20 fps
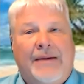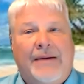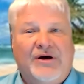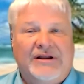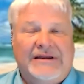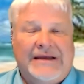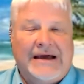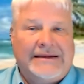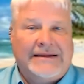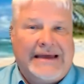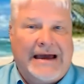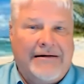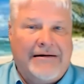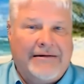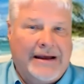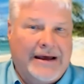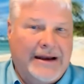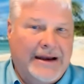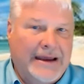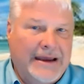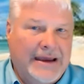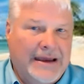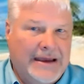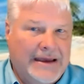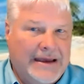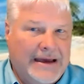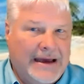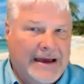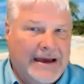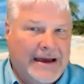put that down on
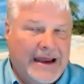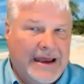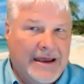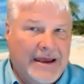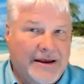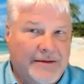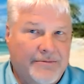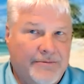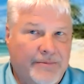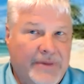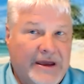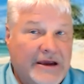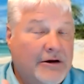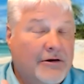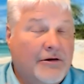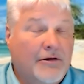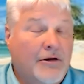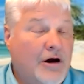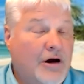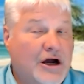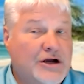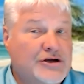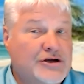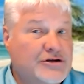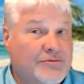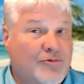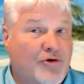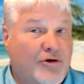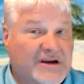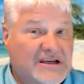a bigger,
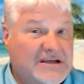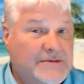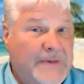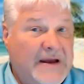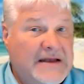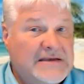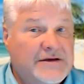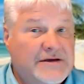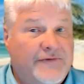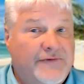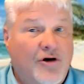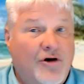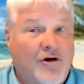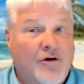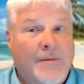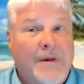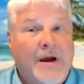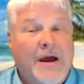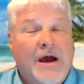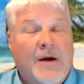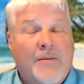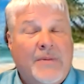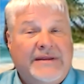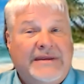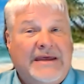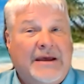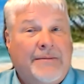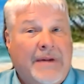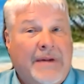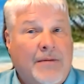larger, more expensive home,
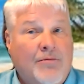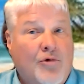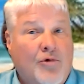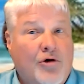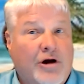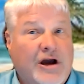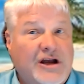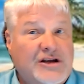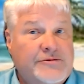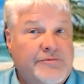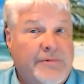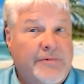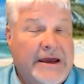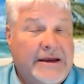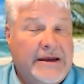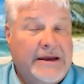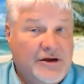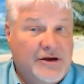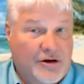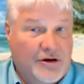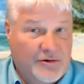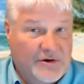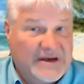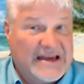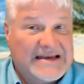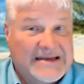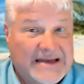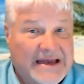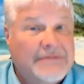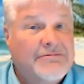but then my mortgage might
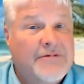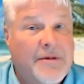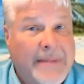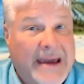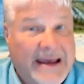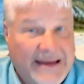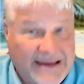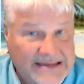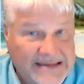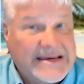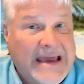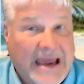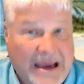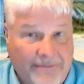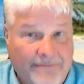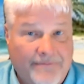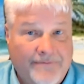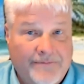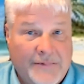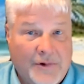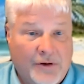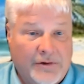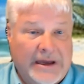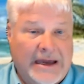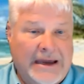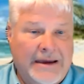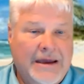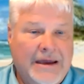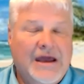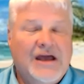remain the same.
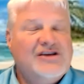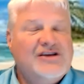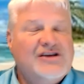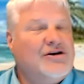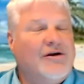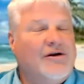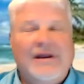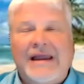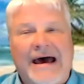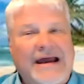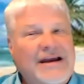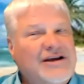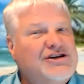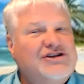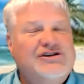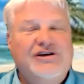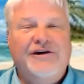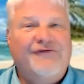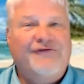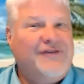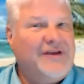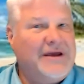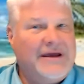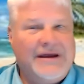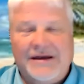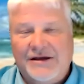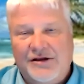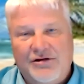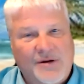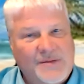Okay, so a lot of
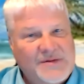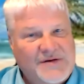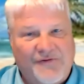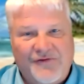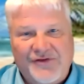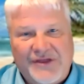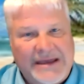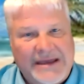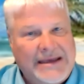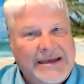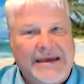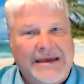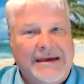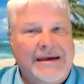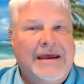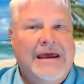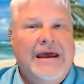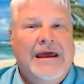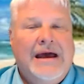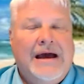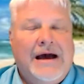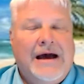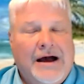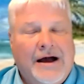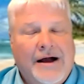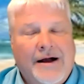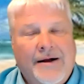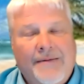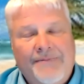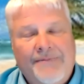shifting in terms of thinking,
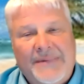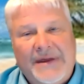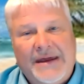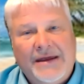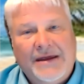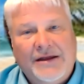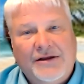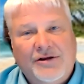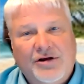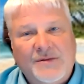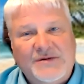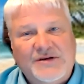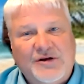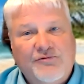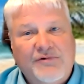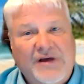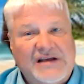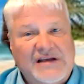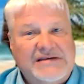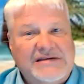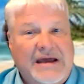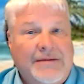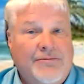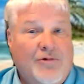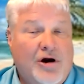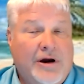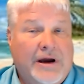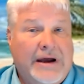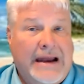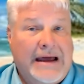in terms of the real estate
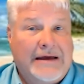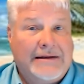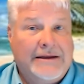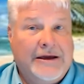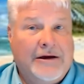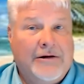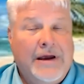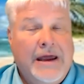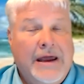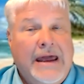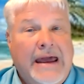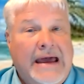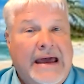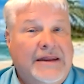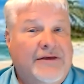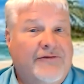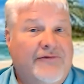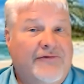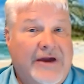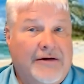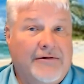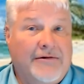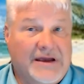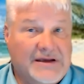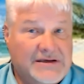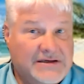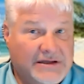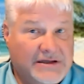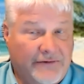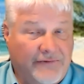market out there and the
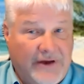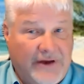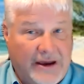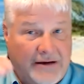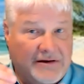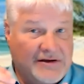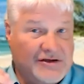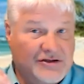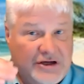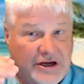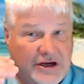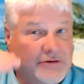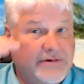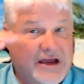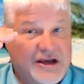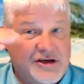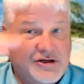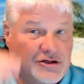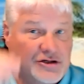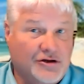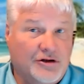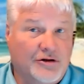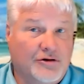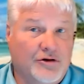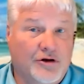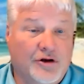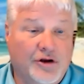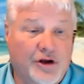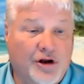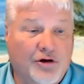various
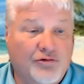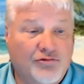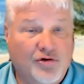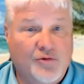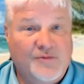generational